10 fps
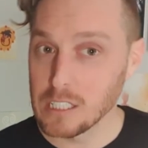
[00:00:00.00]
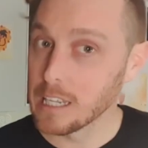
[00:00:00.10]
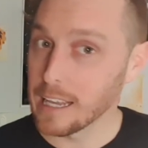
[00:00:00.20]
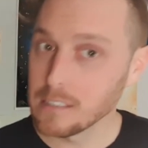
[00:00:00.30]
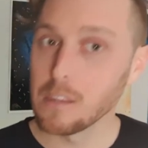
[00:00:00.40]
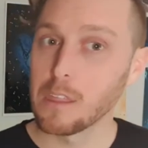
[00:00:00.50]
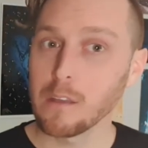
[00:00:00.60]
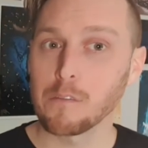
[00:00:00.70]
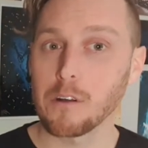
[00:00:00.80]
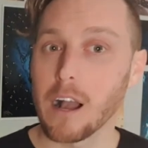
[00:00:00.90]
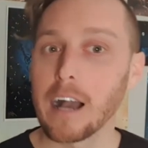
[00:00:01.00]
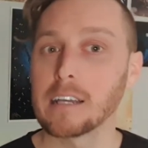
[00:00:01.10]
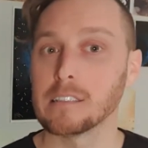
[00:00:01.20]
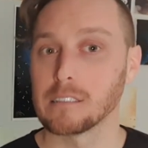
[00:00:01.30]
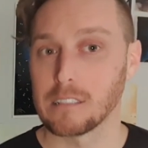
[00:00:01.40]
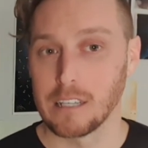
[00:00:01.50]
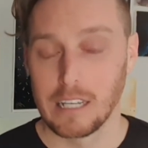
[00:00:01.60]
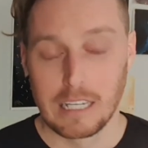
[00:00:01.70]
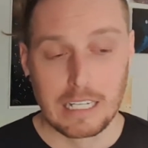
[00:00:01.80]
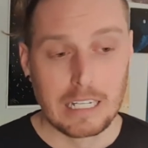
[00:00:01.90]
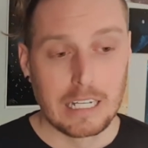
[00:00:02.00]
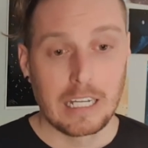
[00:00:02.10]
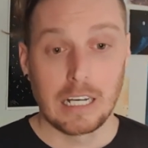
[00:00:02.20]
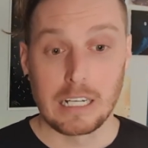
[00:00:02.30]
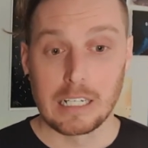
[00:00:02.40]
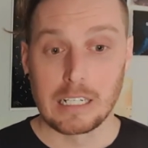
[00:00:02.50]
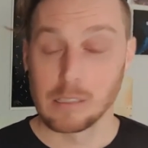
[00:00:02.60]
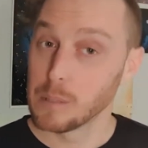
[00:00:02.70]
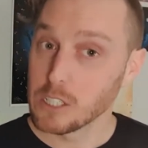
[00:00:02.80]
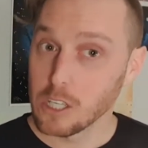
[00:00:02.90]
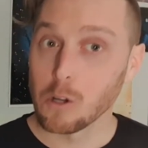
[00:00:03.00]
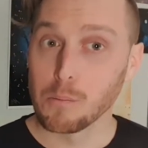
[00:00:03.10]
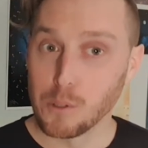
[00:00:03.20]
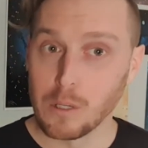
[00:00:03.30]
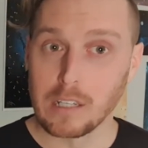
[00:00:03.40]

has a thing for eyes, especially her booty.